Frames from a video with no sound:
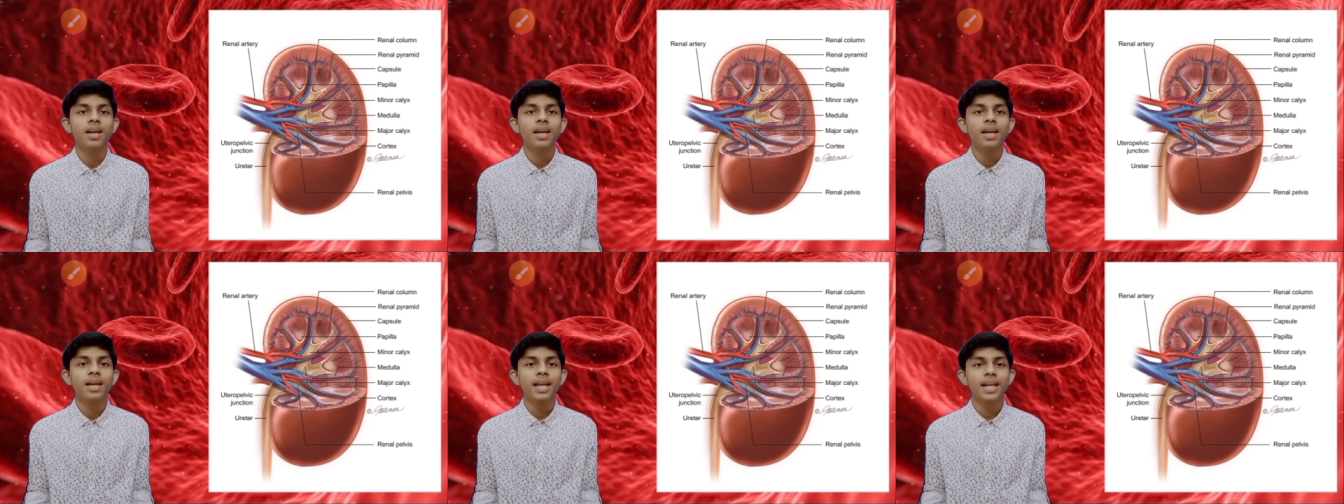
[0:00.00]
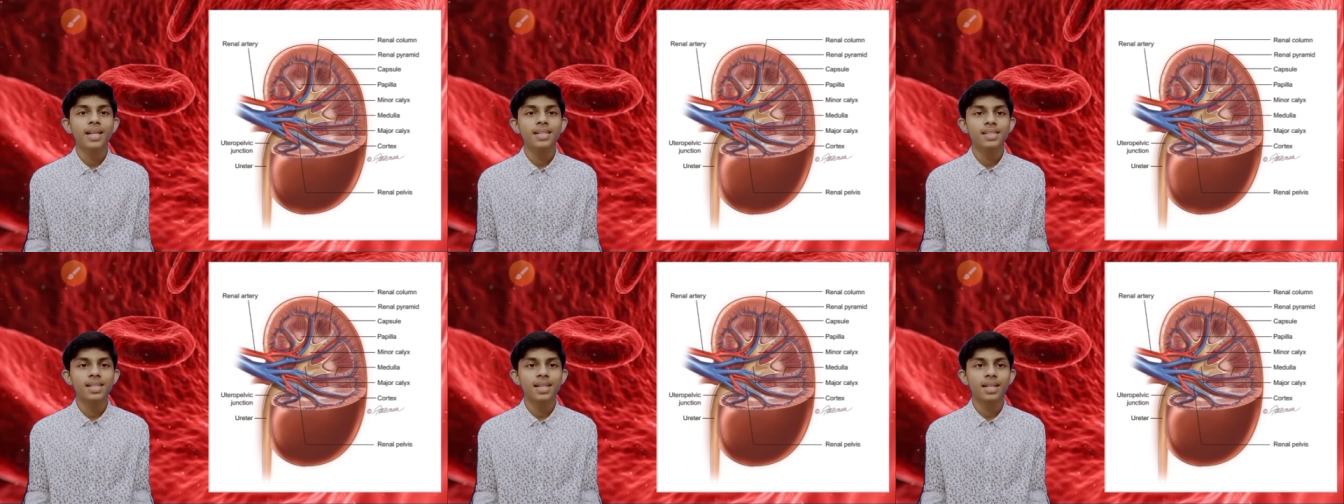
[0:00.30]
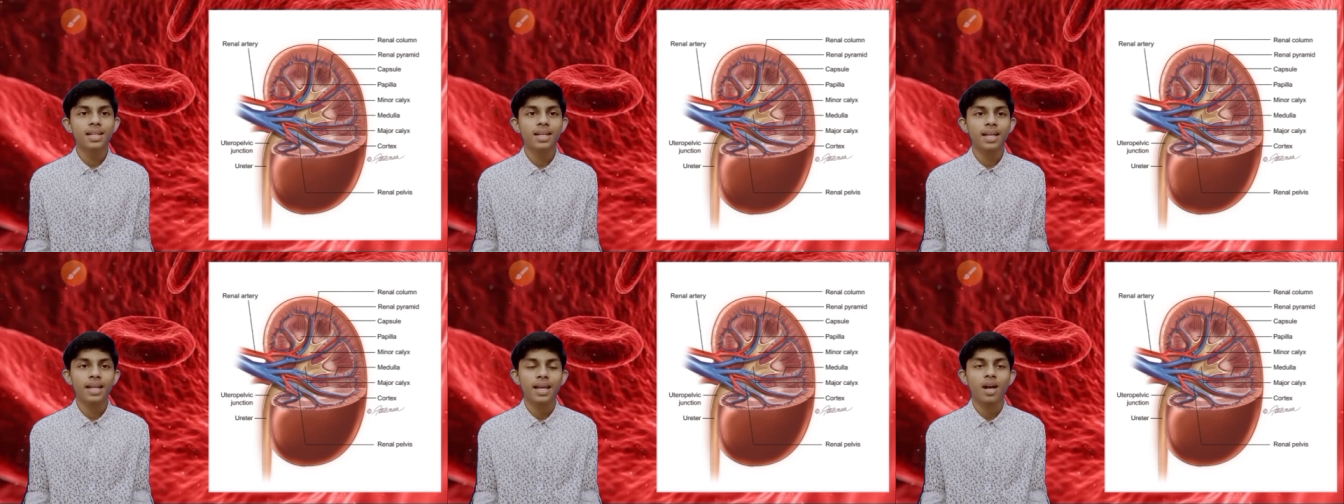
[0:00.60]
Each
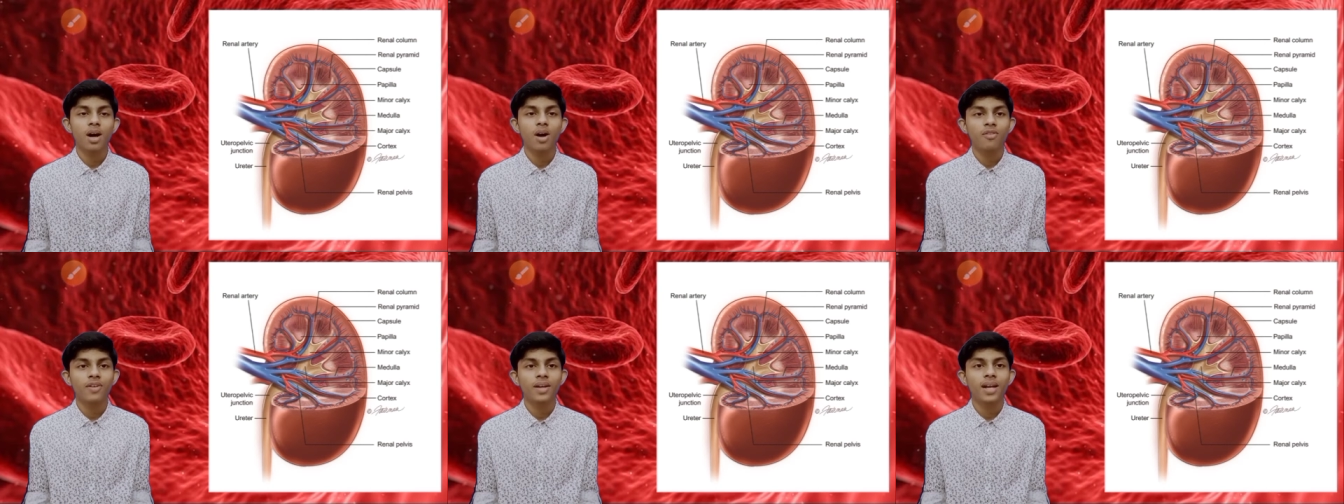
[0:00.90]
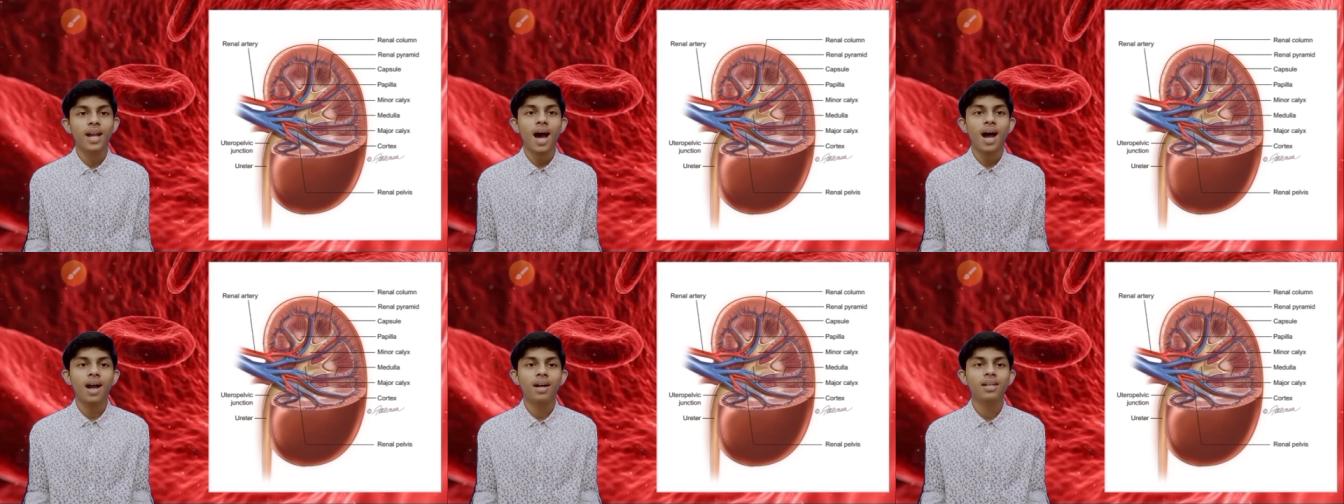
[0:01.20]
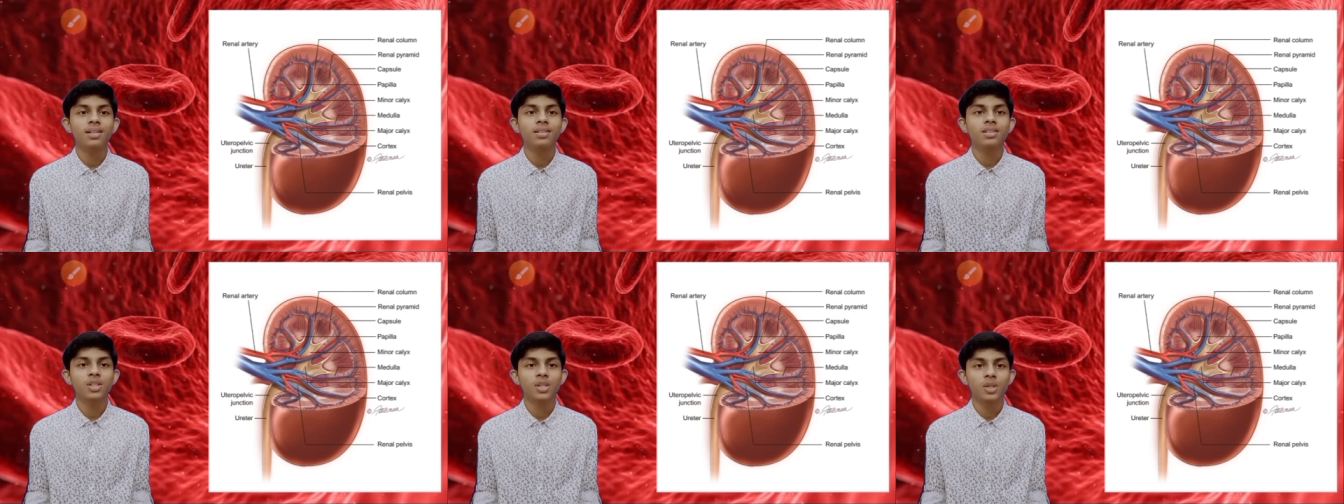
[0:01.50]
kidney of an
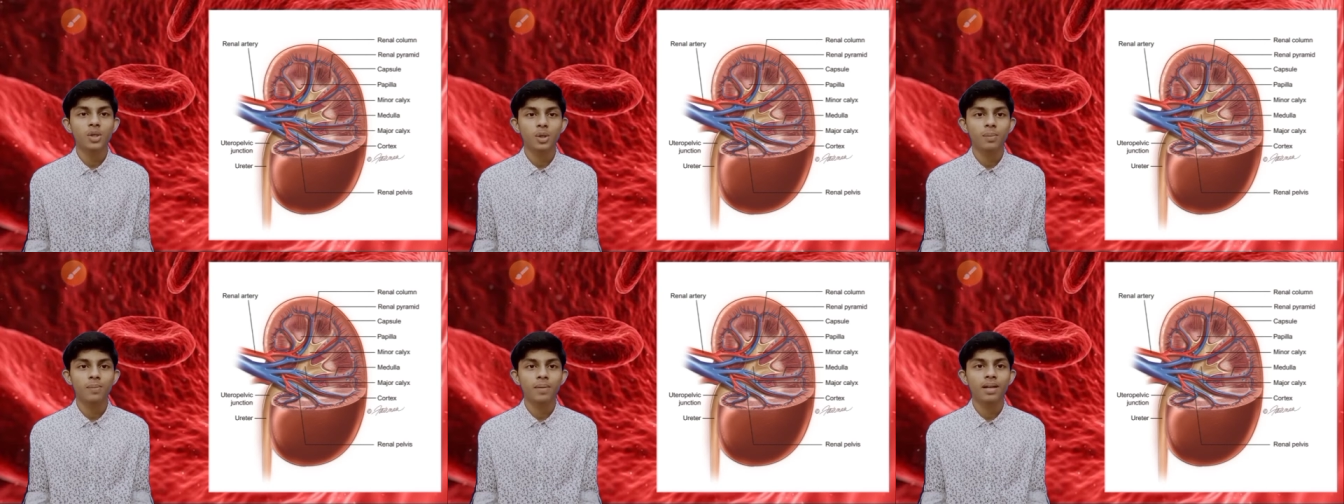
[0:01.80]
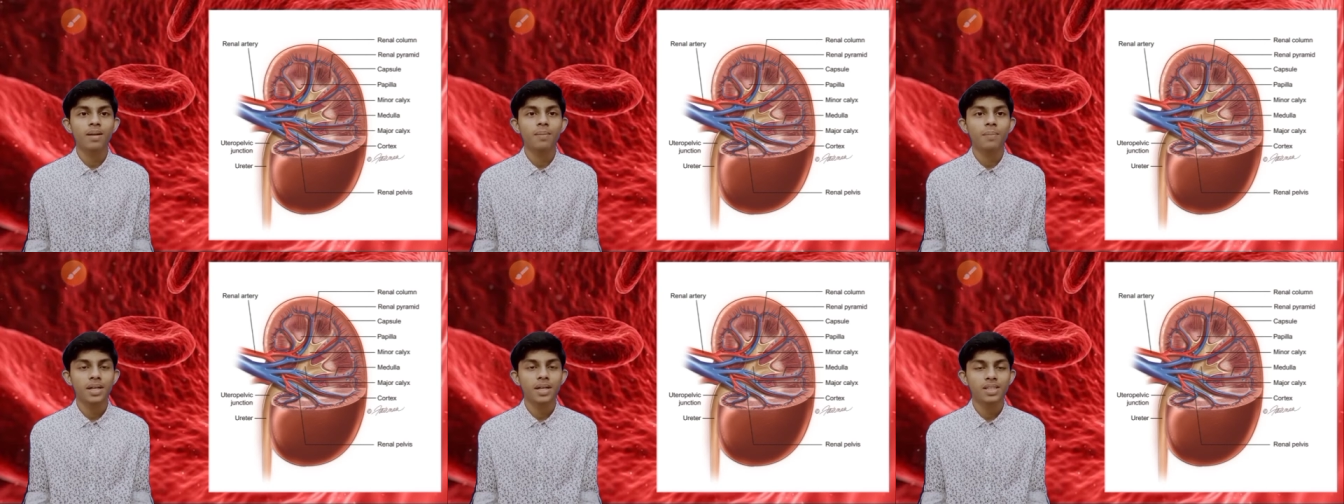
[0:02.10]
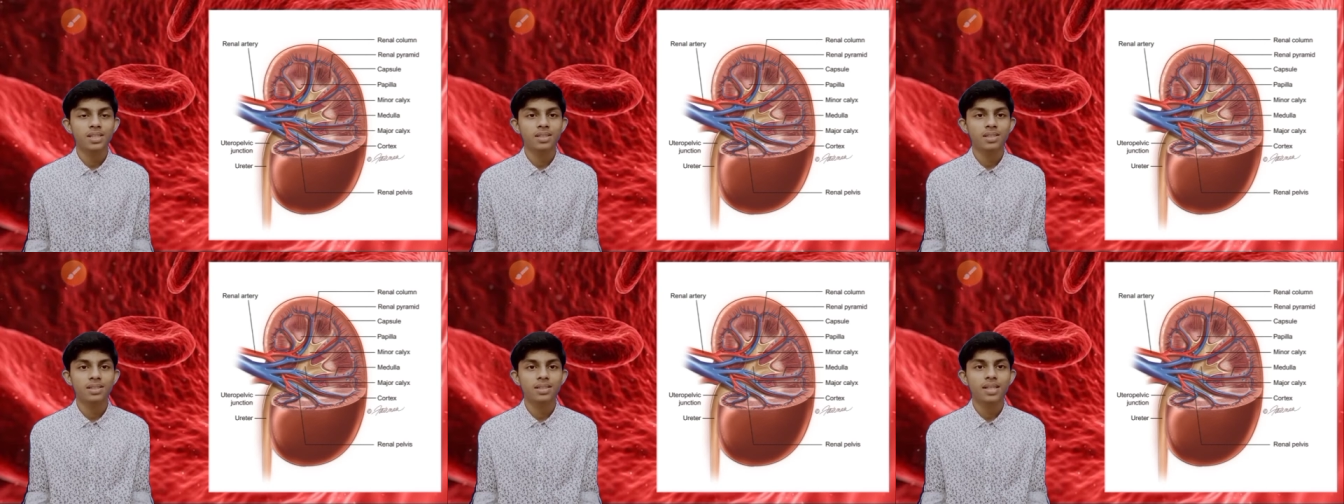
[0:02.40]
adult human
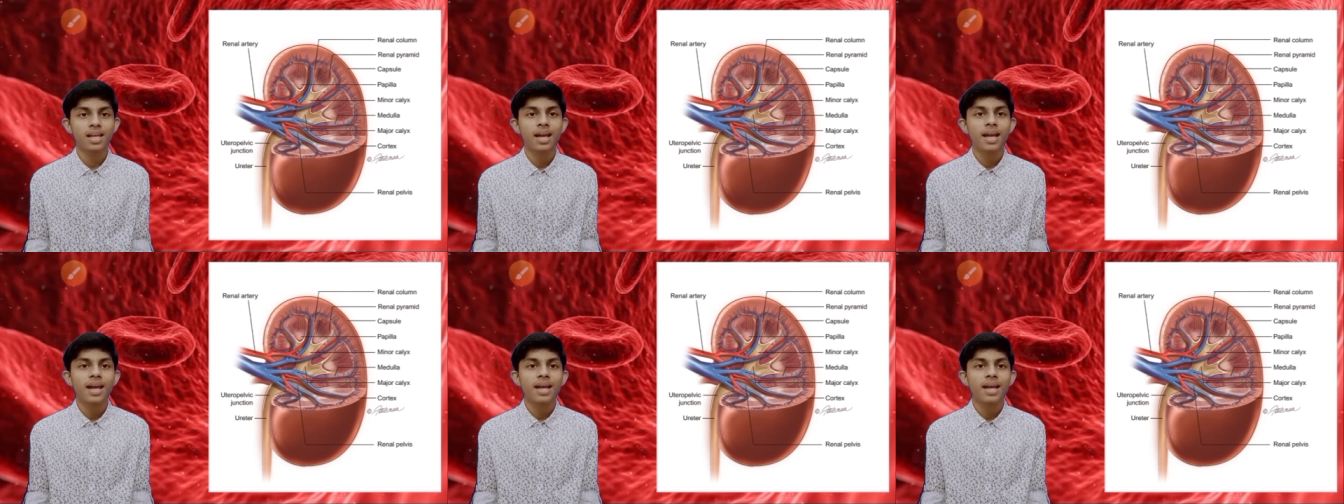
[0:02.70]
measures